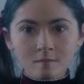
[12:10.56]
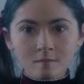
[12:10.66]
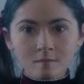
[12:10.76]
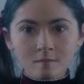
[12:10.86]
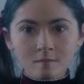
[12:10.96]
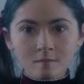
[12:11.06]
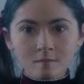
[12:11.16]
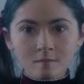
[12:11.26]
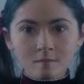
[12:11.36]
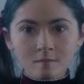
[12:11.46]

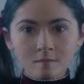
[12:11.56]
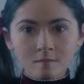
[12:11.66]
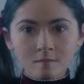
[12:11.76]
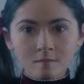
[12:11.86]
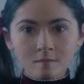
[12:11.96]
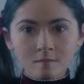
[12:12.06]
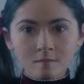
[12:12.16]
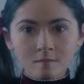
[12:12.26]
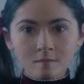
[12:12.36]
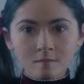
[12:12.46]

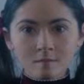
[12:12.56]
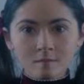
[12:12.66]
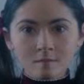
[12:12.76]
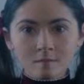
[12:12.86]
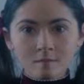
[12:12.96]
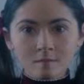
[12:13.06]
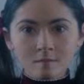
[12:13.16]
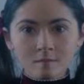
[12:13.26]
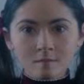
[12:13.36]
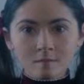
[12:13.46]

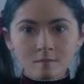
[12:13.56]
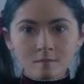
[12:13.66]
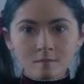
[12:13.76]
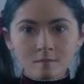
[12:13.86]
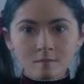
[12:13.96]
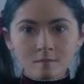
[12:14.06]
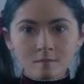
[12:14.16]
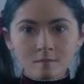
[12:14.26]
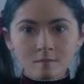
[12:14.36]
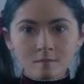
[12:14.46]

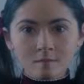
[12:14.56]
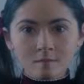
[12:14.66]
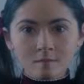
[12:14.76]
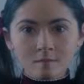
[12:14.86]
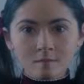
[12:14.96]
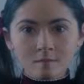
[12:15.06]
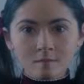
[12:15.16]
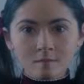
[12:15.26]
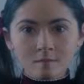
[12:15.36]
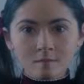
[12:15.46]

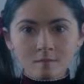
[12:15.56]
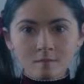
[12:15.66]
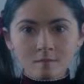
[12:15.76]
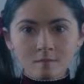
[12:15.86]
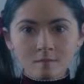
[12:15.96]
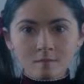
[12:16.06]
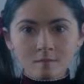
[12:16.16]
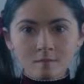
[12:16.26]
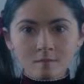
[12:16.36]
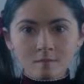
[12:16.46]

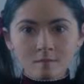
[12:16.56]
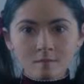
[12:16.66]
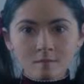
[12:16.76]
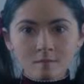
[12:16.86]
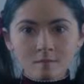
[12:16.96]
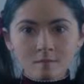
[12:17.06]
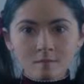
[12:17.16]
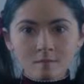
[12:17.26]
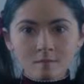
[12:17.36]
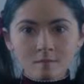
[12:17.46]

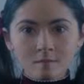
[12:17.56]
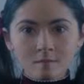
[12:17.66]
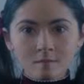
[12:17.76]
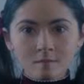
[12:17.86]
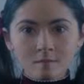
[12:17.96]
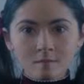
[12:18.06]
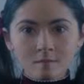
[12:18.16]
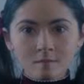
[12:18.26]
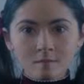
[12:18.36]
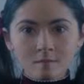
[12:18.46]
(no lip movement)